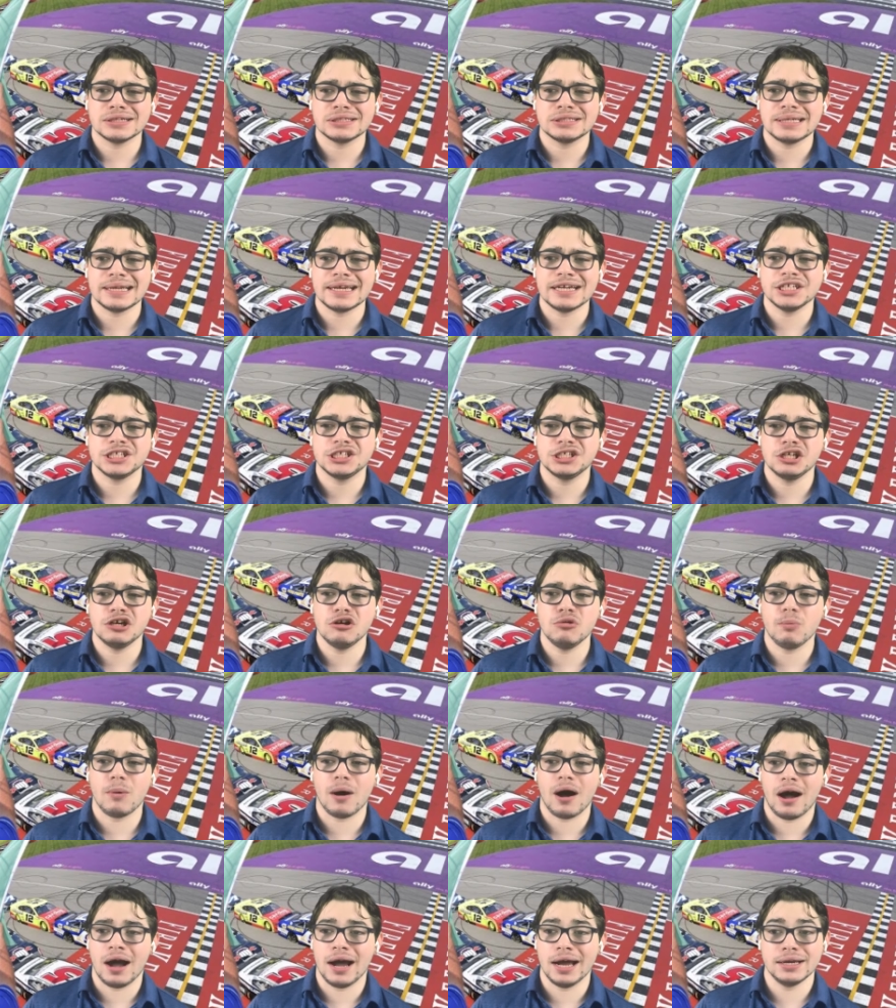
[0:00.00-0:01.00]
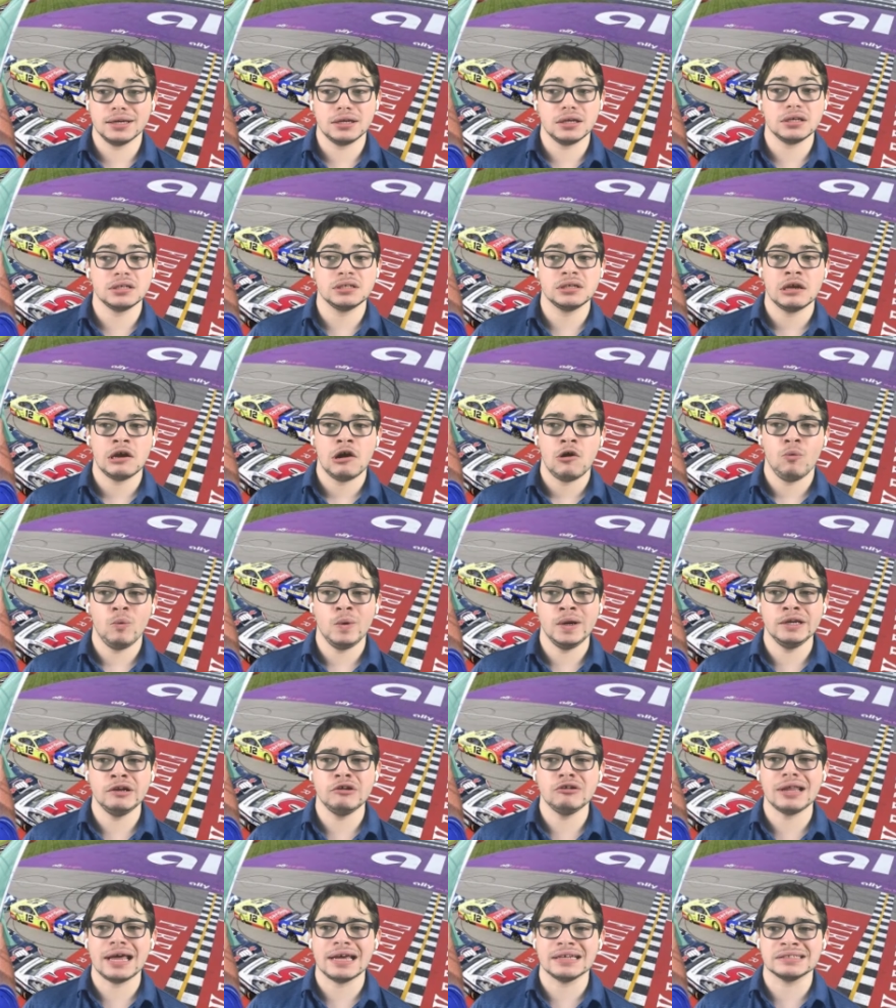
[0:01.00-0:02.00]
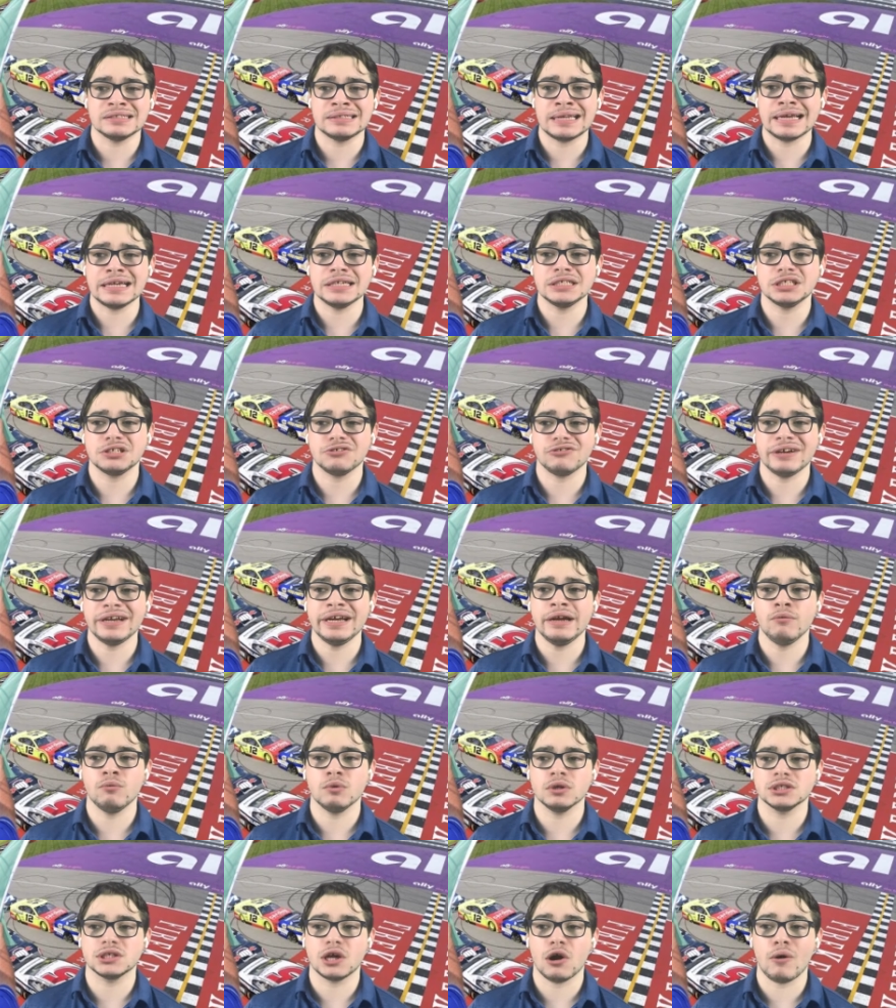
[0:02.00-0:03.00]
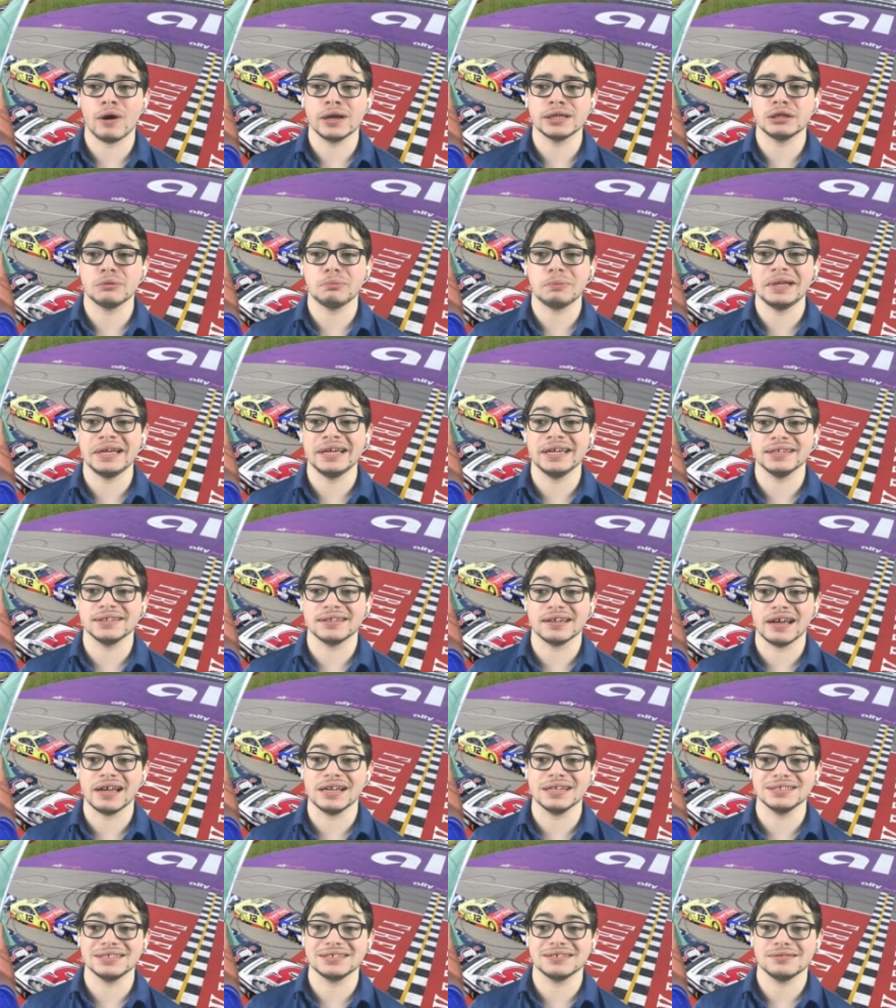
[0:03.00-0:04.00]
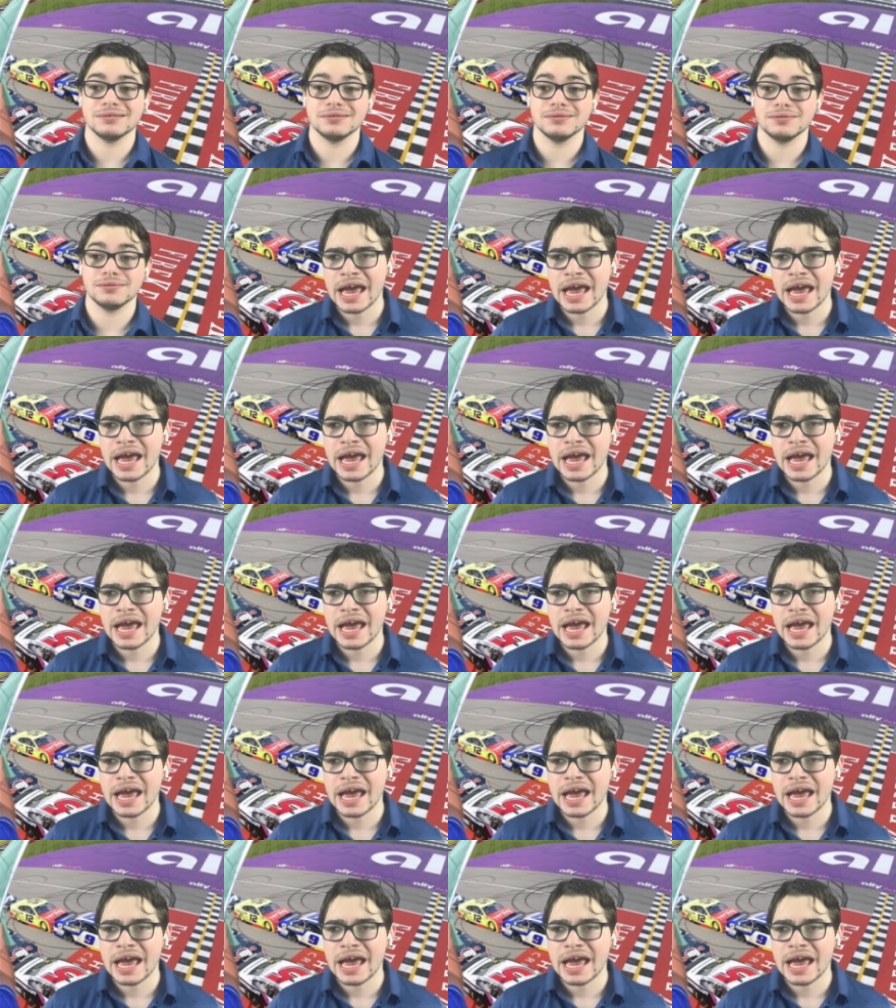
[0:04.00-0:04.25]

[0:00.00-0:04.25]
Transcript: to Stage 2 behind us, we knew that Stage 3 was going to be intense.